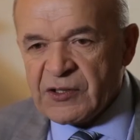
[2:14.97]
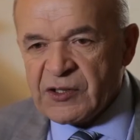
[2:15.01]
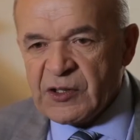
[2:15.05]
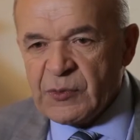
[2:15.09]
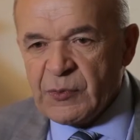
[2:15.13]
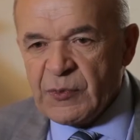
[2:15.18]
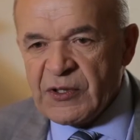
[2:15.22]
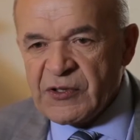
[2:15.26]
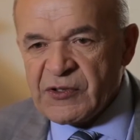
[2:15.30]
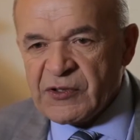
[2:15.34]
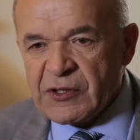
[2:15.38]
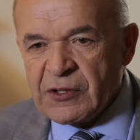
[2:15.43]
and
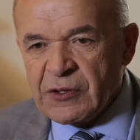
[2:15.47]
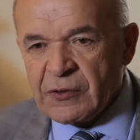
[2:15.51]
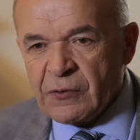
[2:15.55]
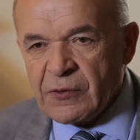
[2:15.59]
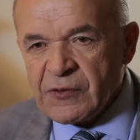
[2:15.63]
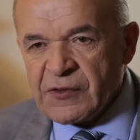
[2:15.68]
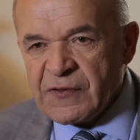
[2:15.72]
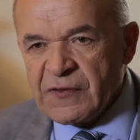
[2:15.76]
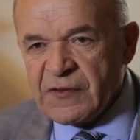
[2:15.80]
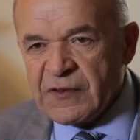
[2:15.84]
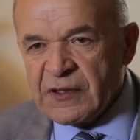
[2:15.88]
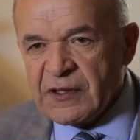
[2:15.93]
we had to
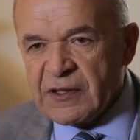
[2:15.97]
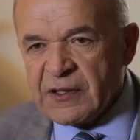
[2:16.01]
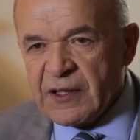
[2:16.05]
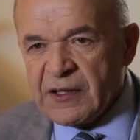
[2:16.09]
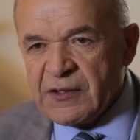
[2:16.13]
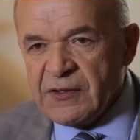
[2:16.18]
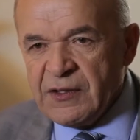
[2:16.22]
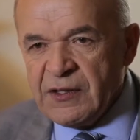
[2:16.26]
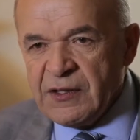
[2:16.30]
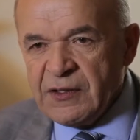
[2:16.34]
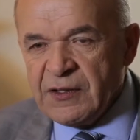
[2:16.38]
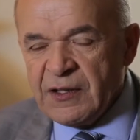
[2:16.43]
keep it a
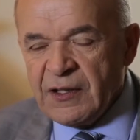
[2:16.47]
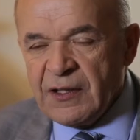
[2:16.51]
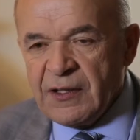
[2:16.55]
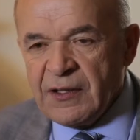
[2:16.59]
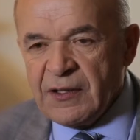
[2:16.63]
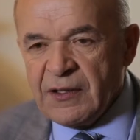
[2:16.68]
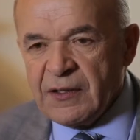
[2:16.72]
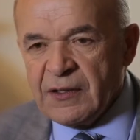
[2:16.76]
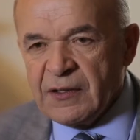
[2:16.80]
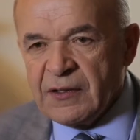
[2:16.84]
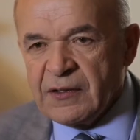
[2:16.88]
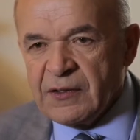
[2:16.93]

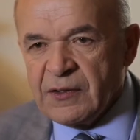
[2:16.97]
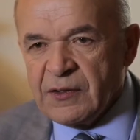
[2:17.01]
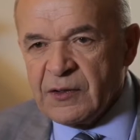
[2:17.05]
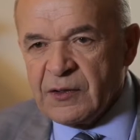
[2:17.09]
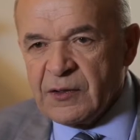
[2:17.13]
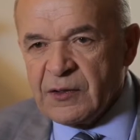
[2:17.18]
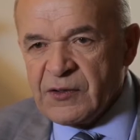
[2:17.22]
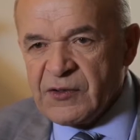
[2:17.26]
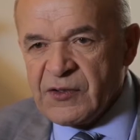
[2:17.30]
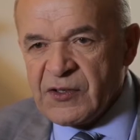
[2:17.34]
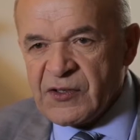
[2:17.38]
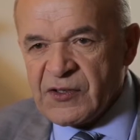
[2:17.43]
secret,
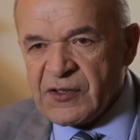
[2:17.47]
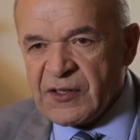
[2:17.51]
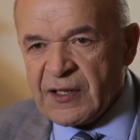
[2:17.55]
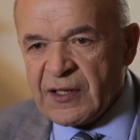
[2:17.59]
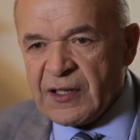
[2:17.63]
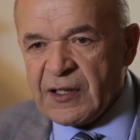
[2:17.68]
even from